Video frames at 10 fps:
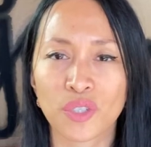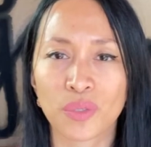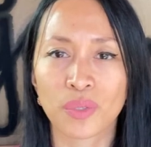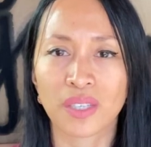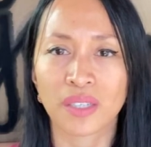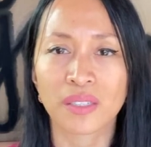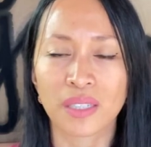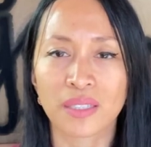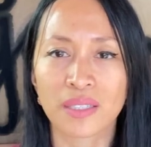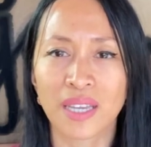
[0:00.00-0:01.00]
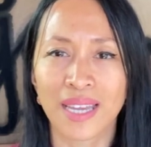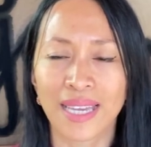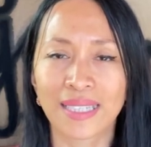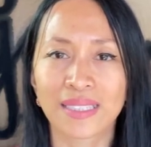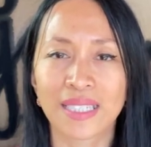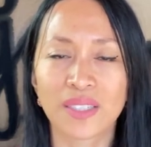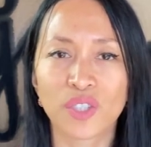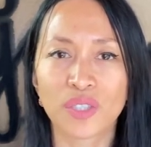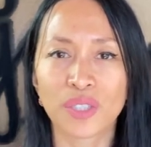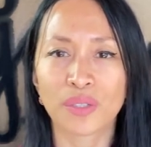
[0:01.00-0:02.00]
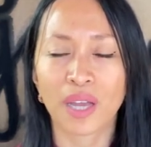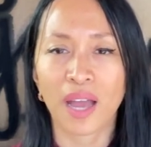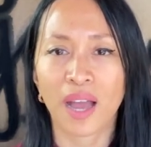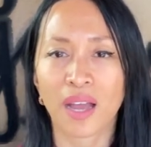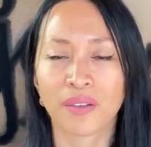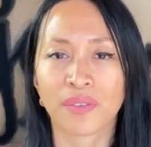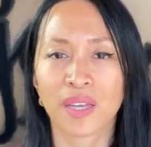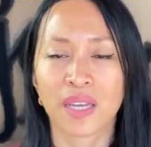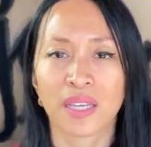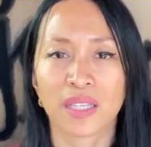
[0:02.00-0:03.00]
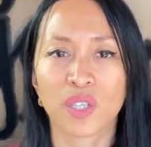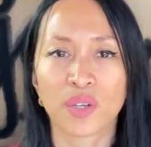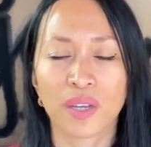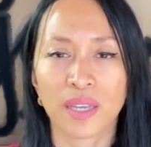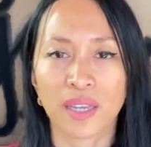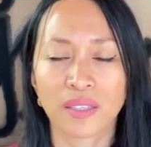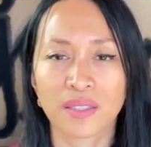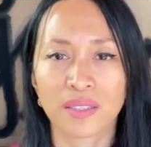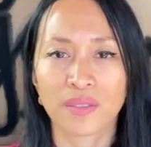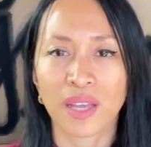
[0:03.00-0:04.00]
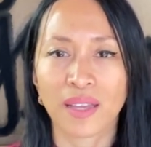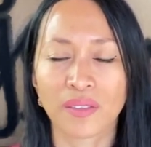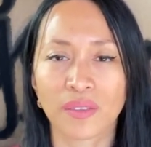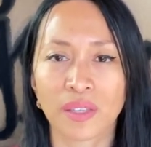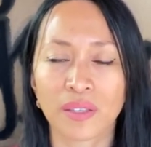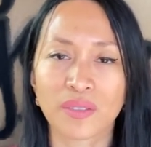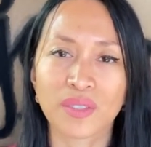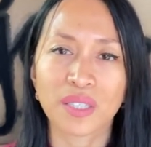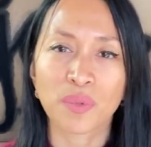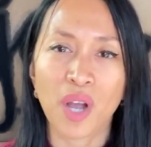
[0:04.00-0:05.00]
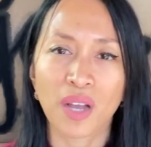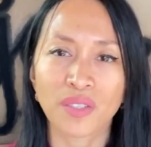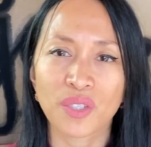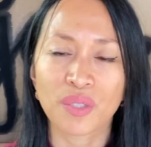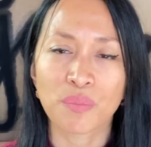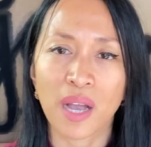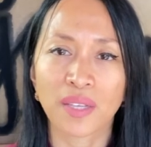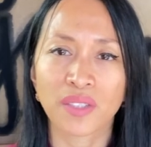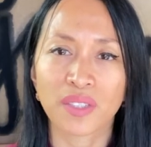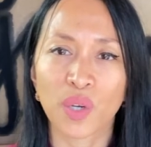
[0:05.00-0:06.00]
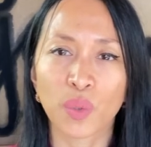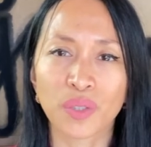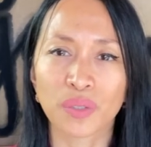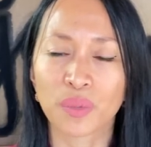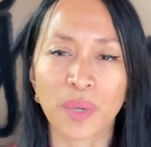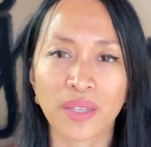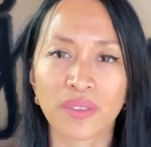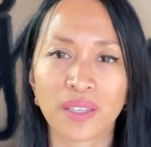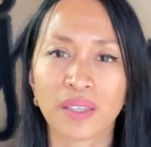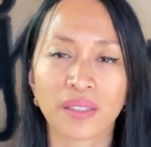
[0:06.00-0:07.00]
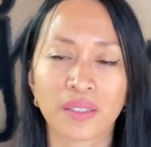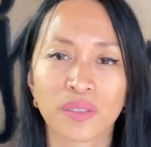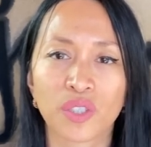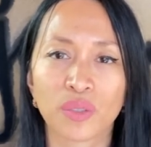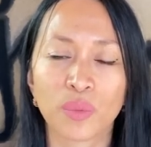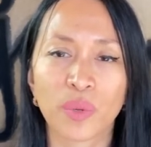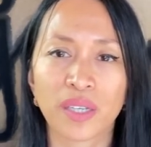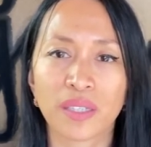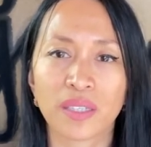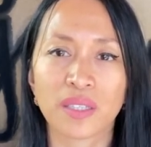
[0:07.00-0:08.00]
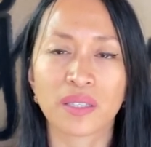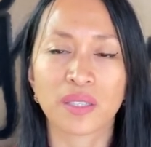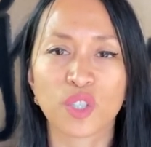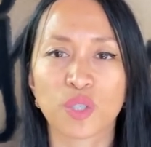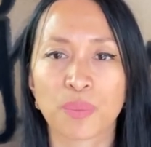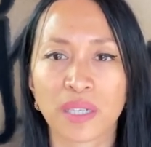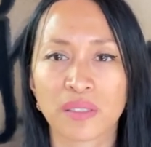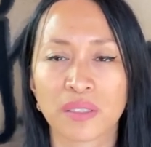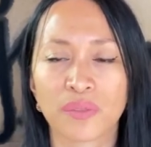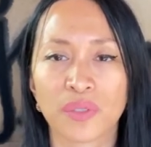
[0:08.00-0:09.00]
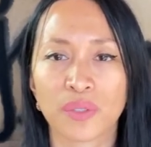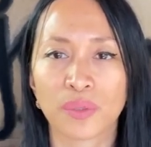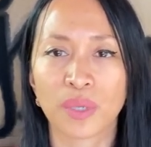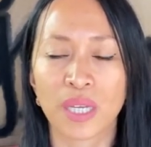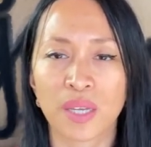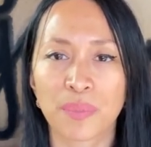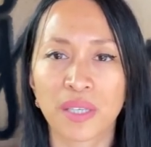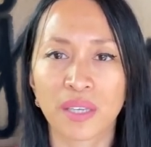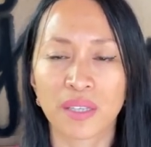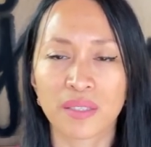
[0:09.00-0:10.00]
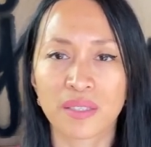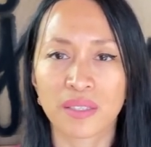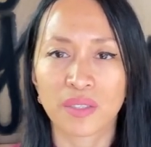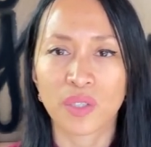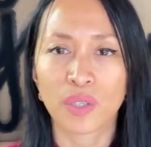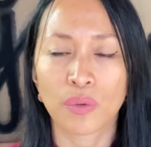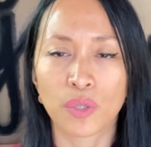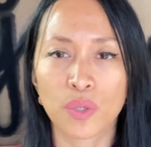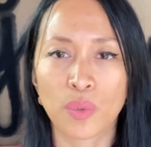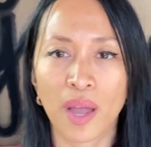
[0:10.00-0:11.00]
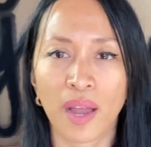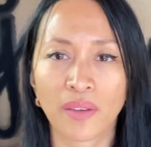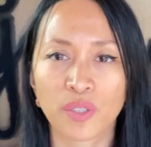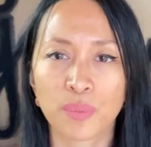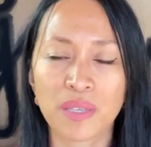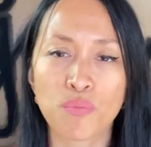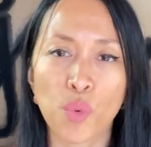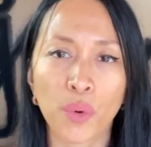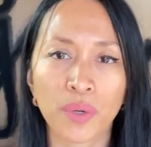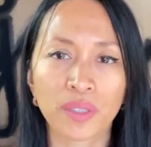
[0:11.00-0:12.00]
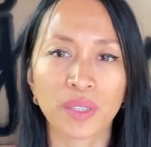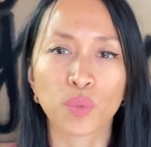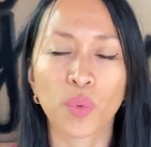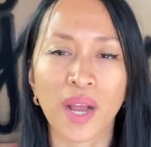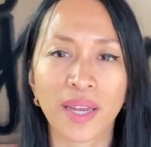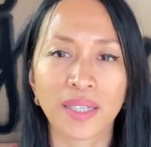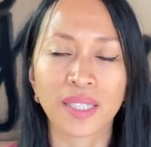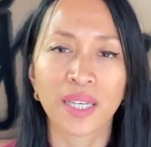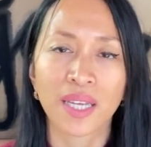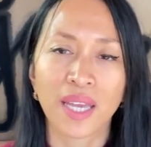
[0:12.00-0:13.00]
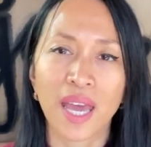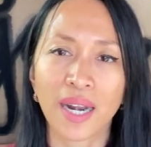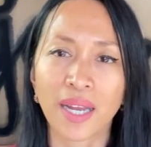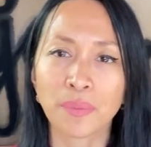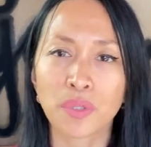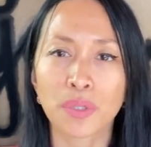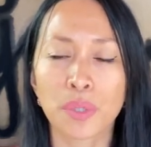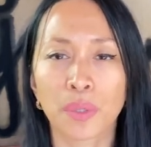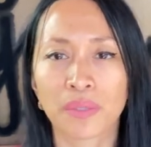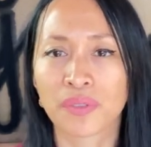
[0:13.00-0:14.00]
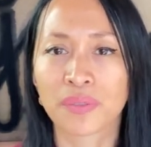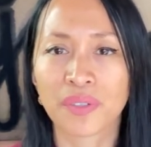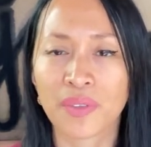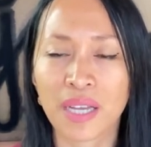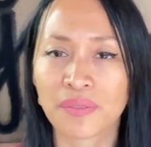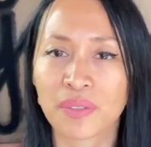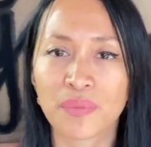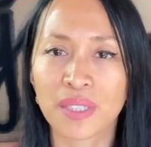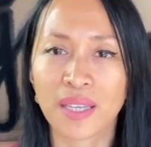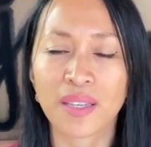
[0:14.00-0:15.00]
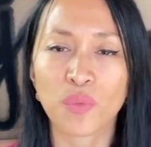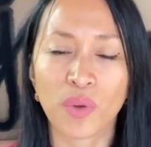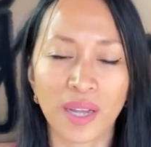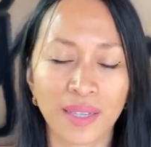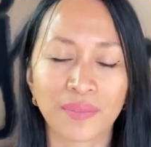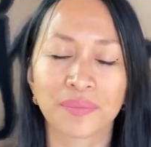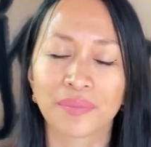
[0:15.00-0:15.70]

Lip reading: you goodness. It teaches you to have, the subconscious mind to go do the right thing, do what is expected of you because, you have to be morally right. And I am so grateful for that from day one.